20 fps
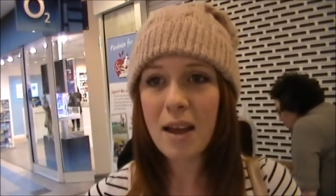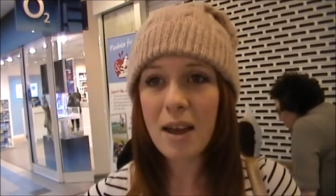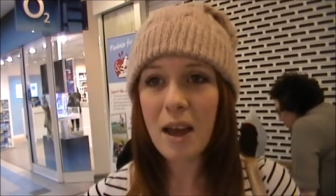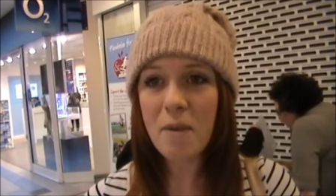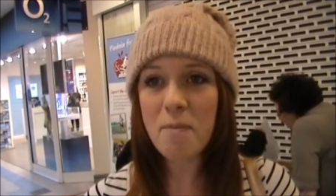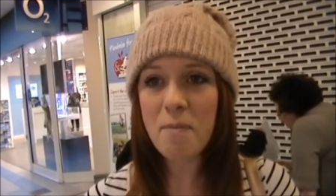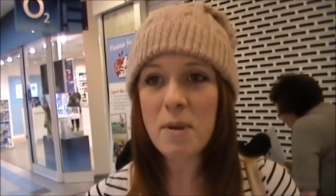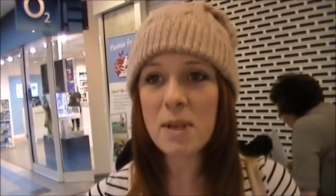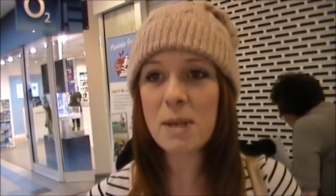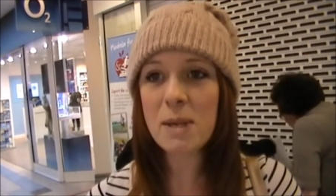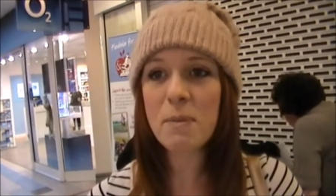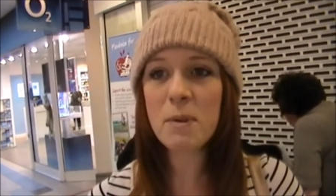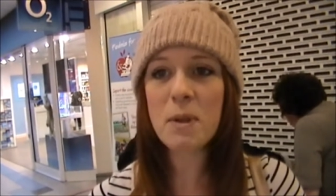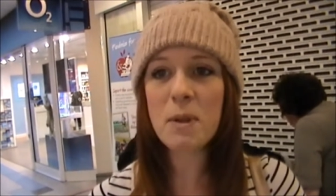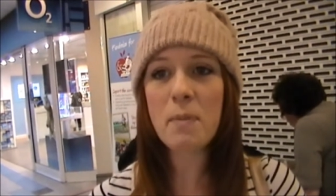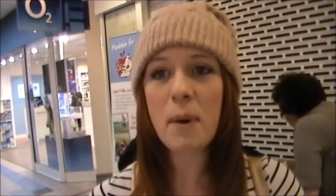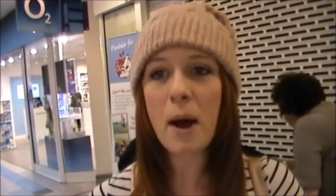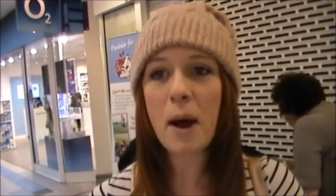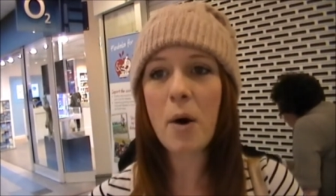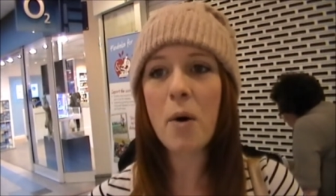gave me some of
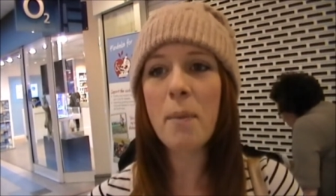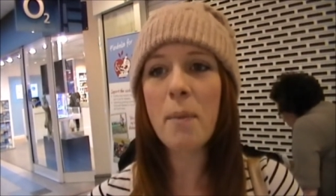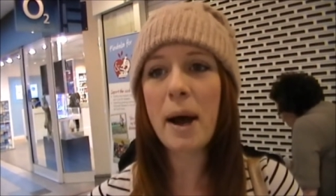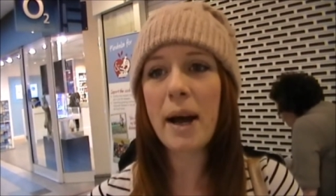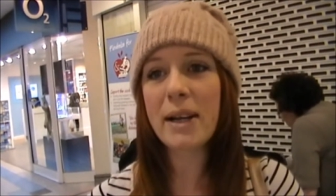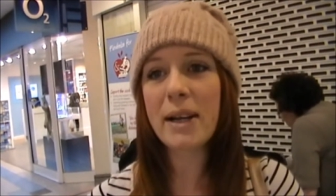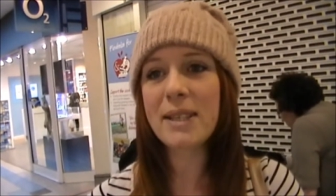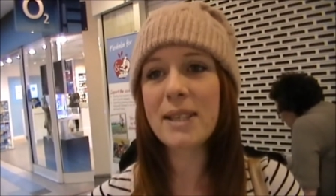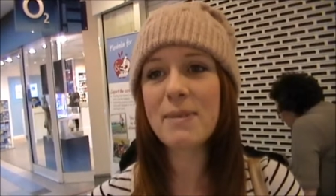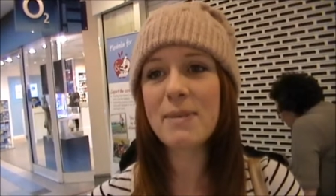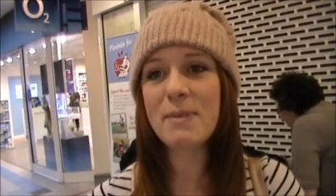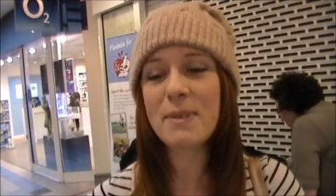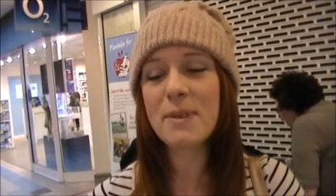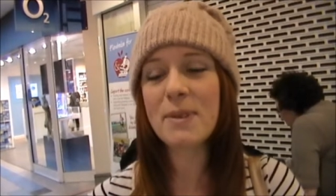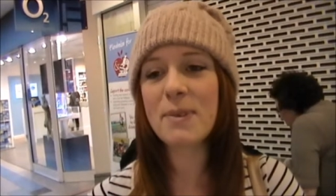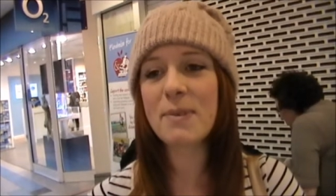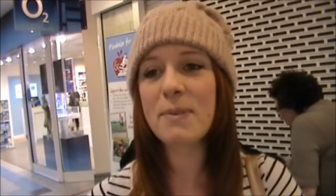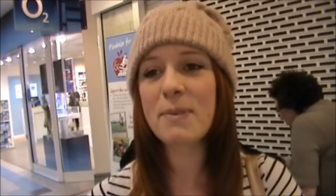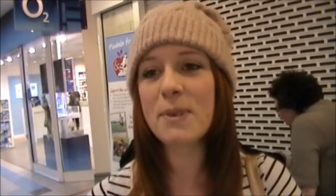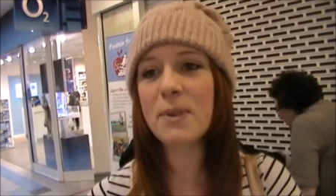the power back and some of
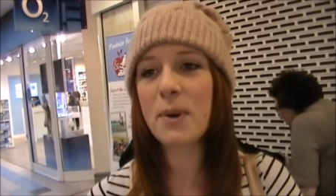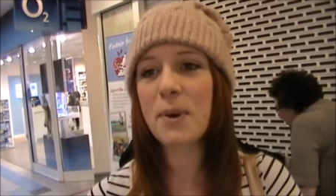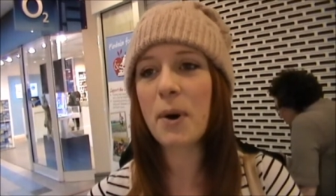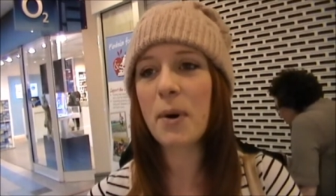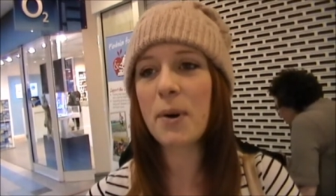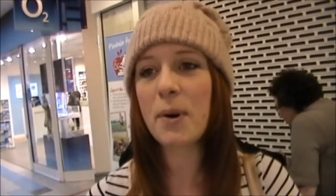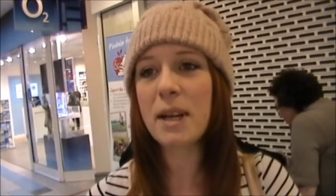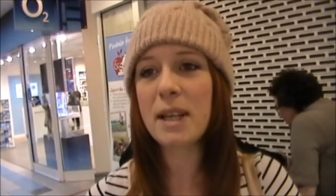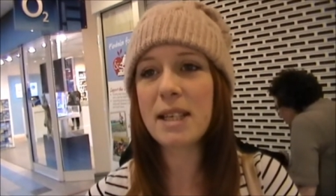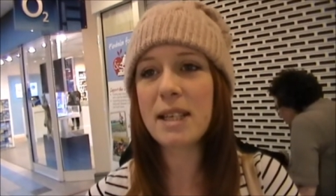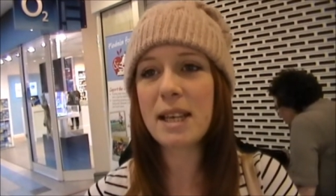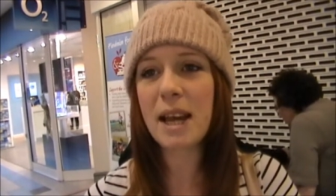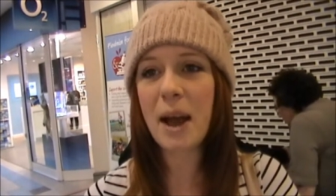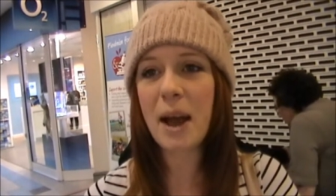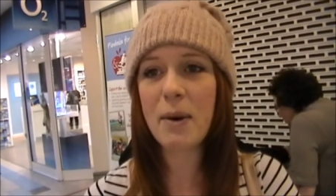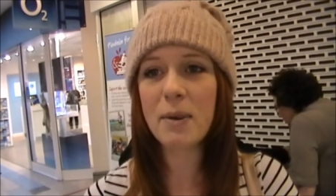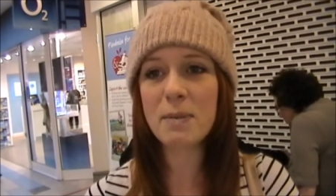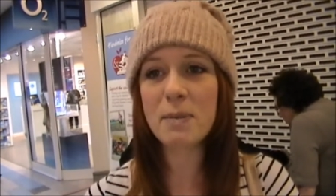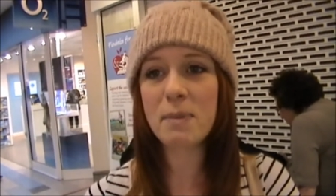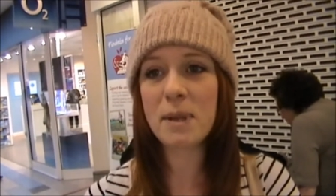the control, and it
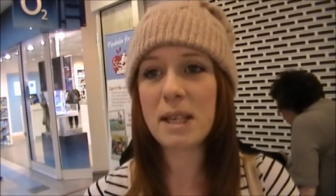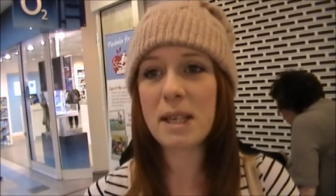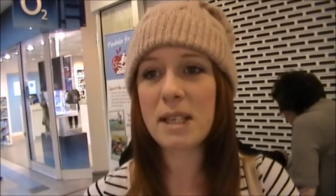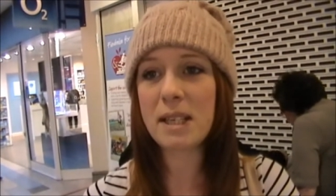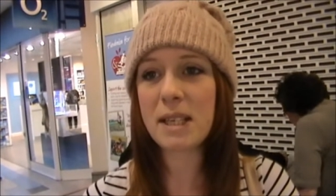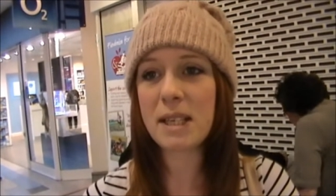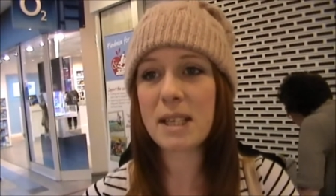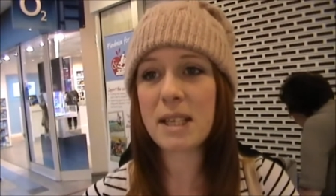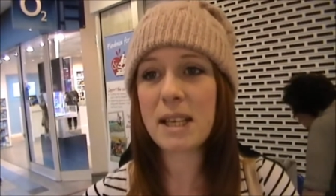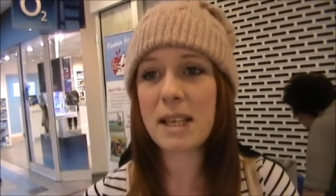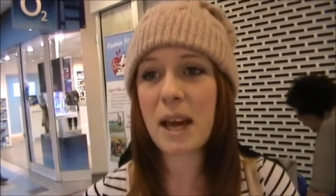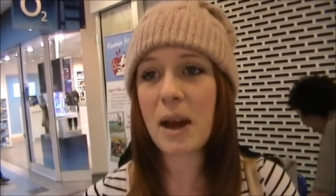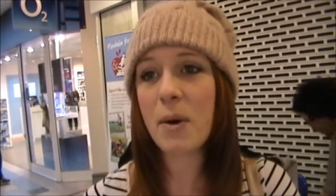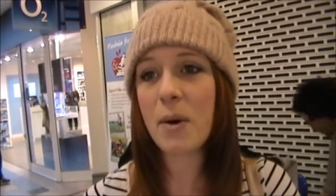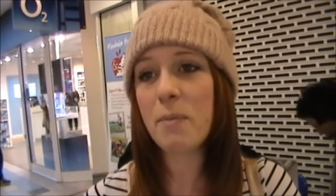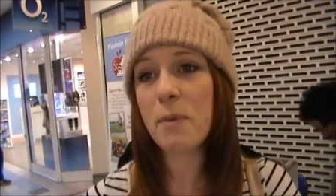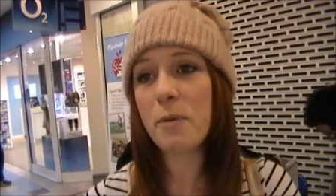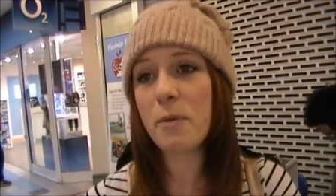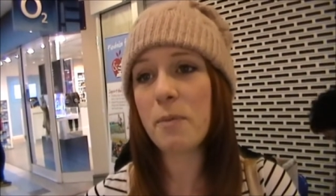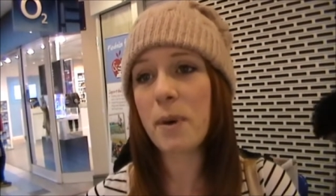helped me just to get
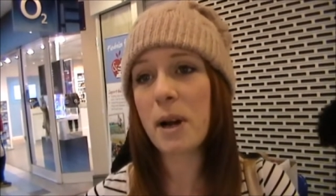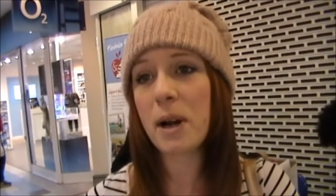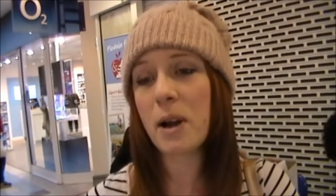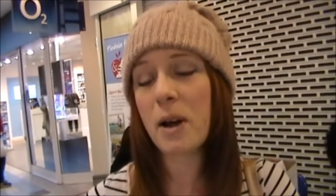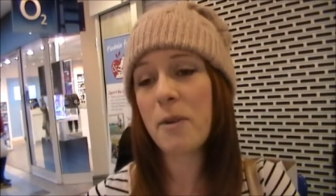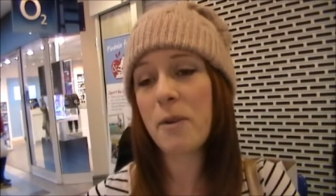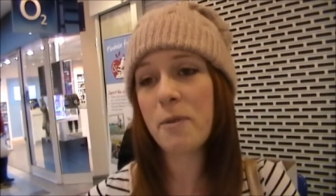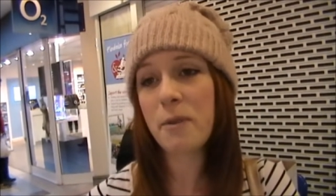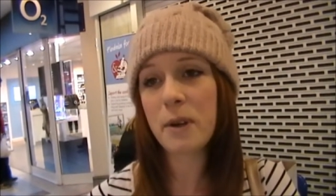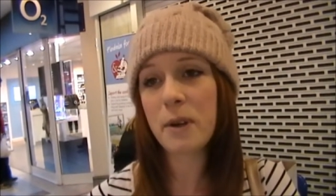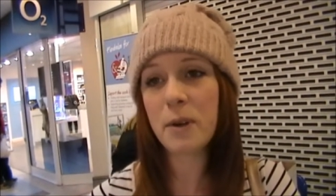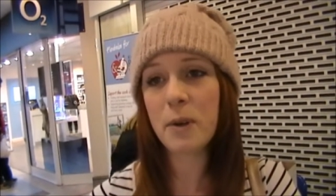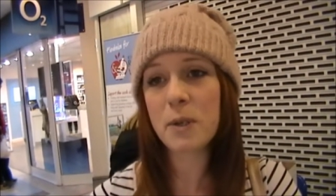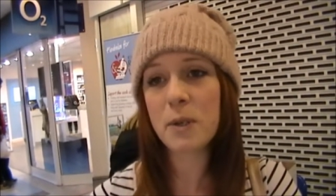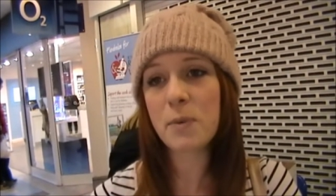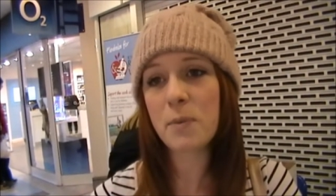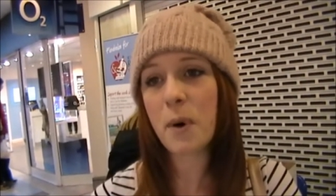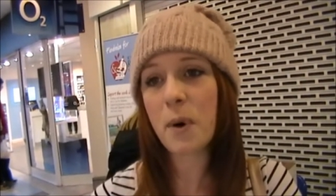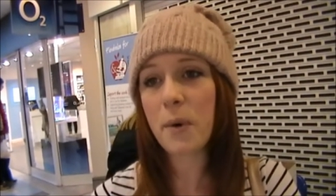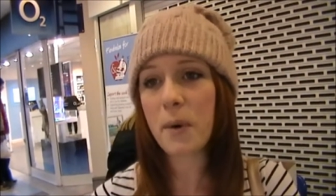on with my life and not
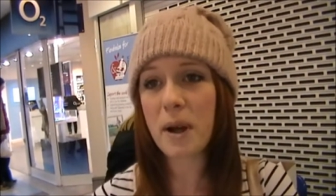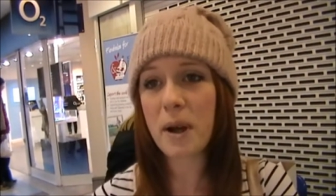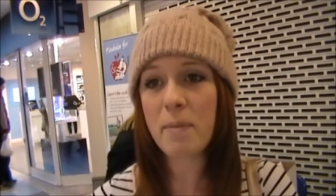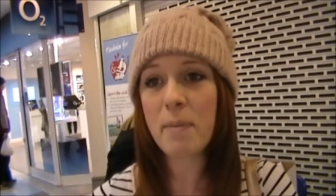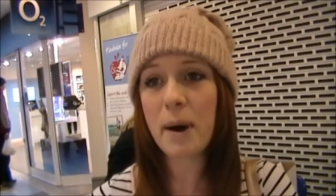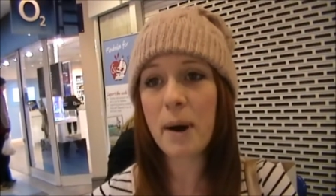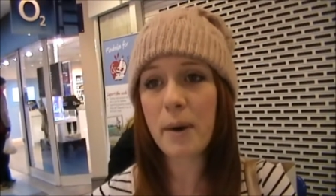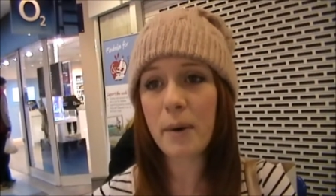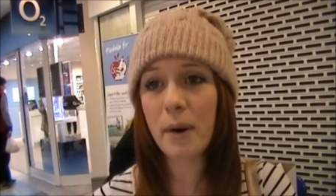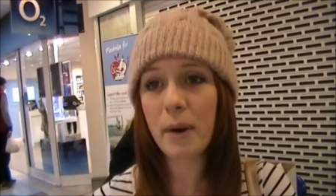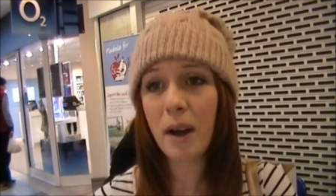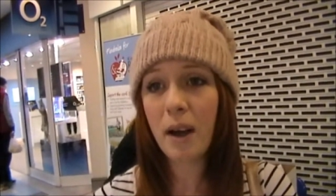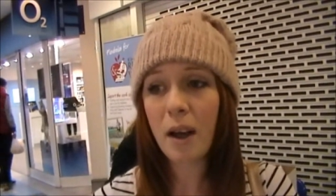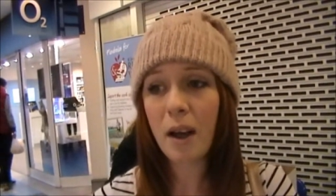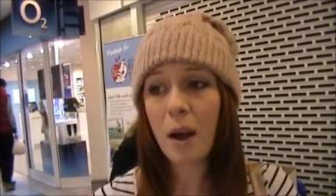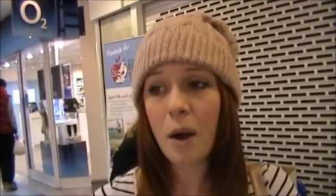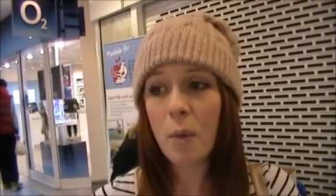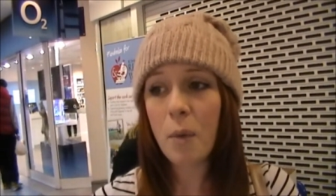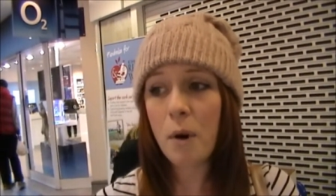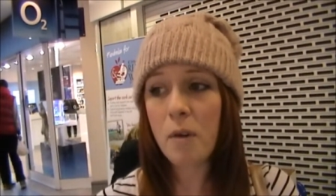to worry about
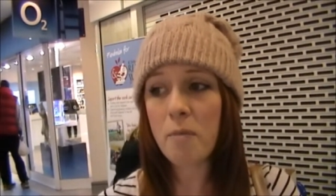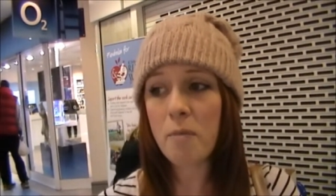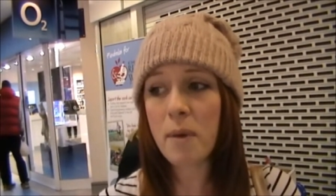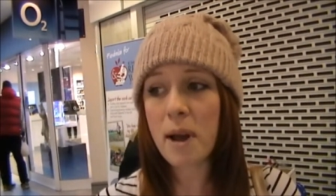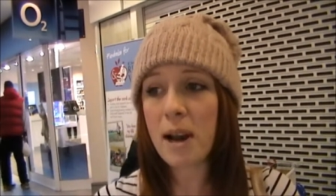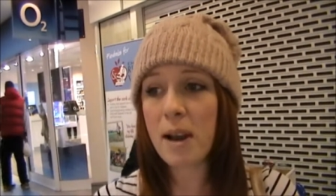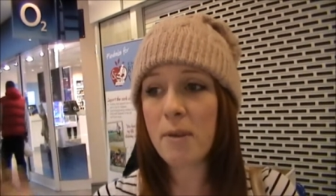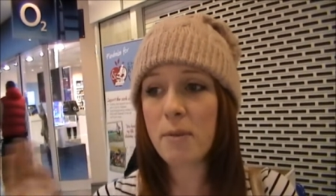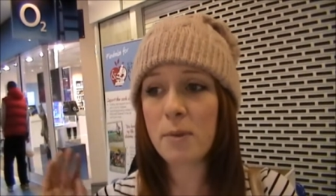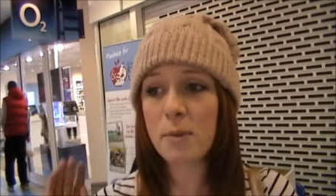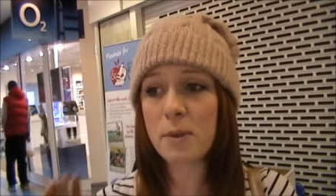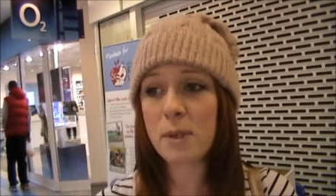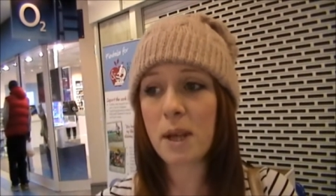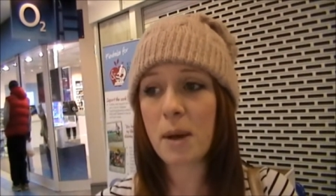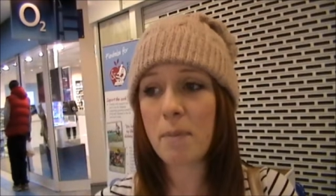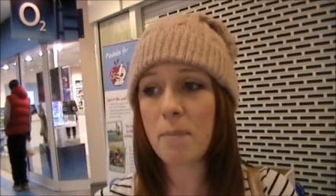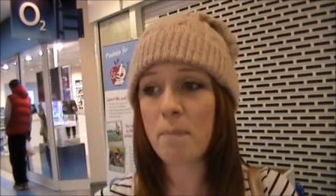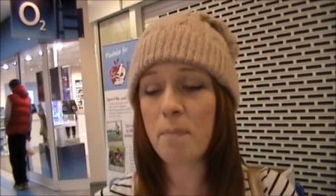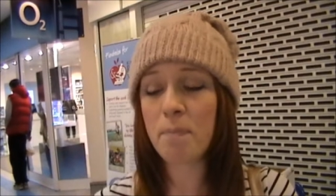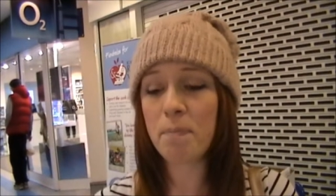whether my levels are